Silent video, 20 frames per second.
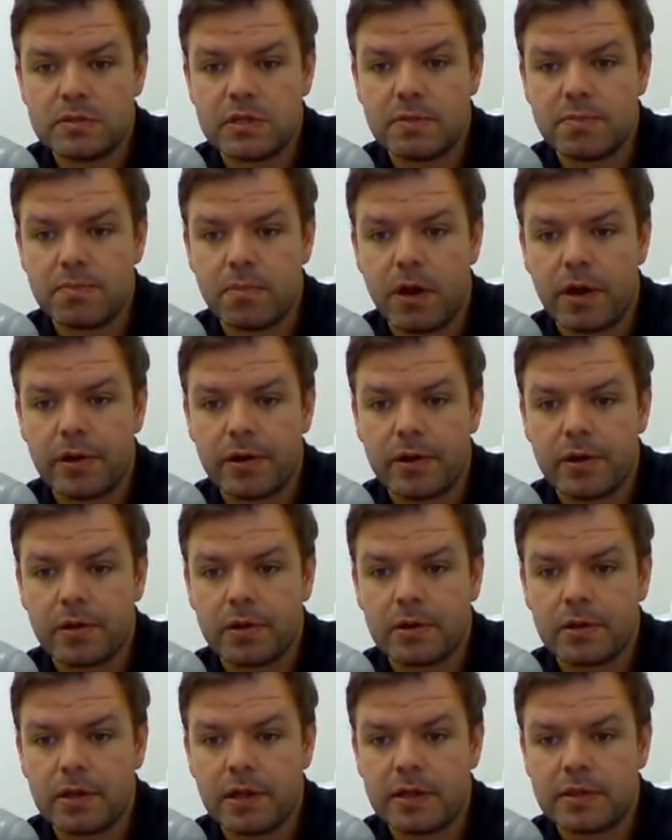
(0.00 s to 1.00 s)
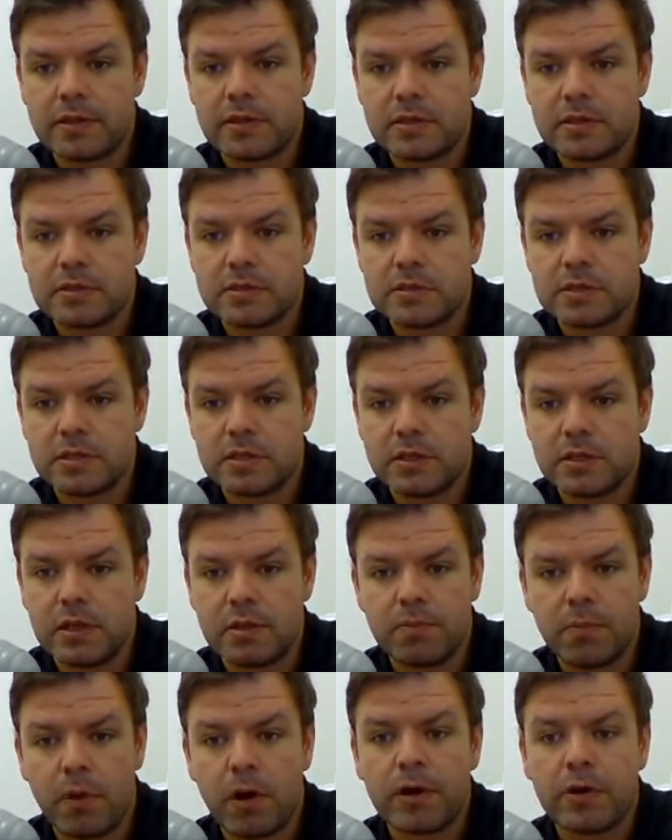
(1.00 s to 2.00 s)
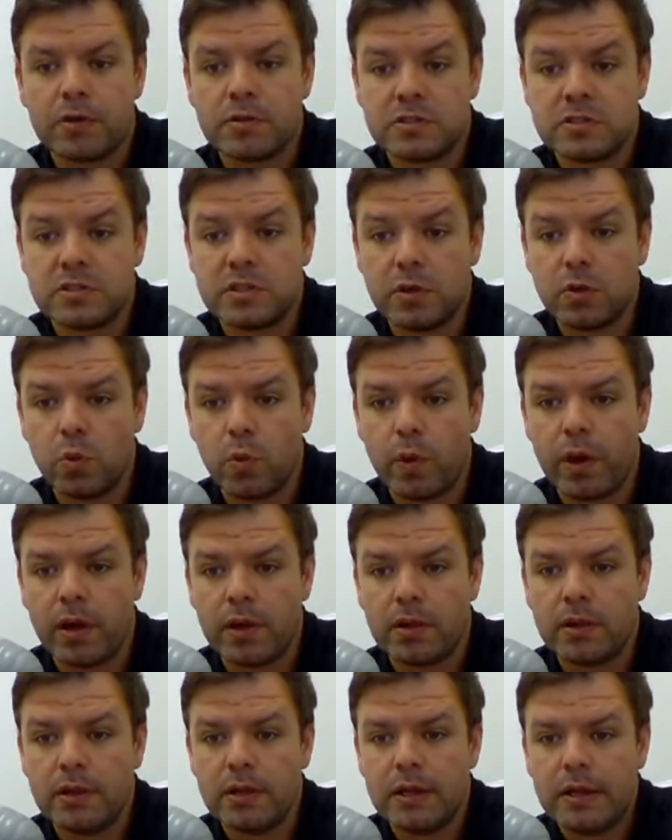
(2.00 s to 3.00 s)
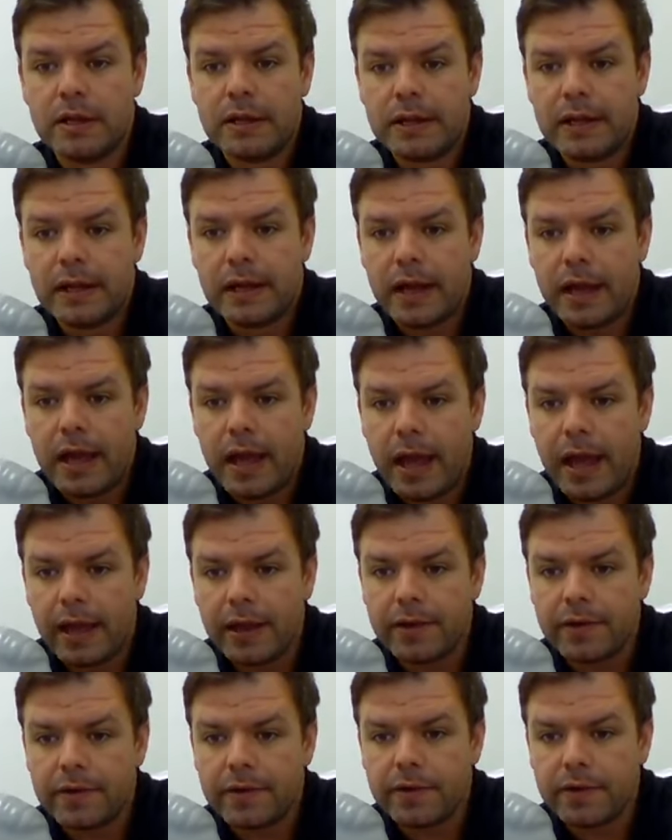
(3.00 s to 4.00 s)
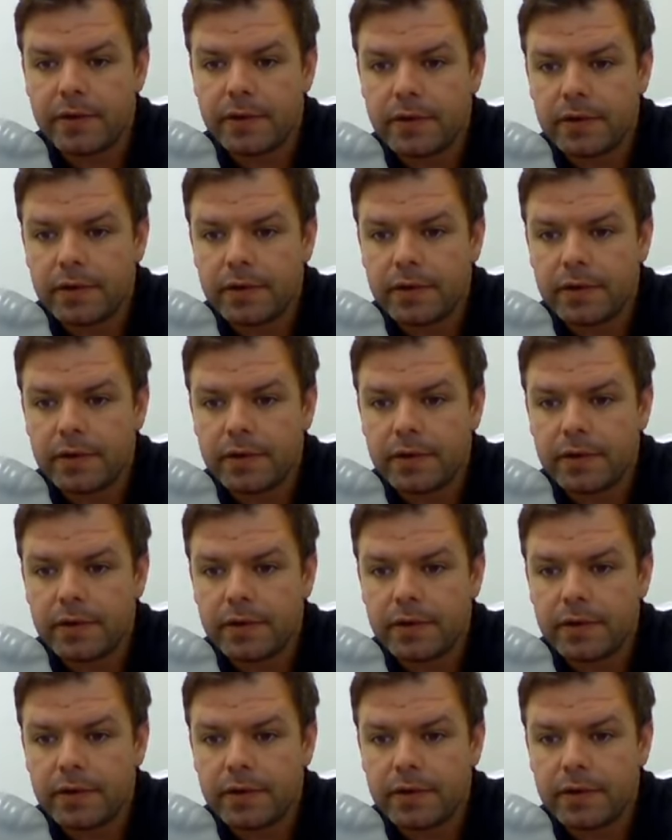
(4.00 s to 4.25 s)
it might not seal well. And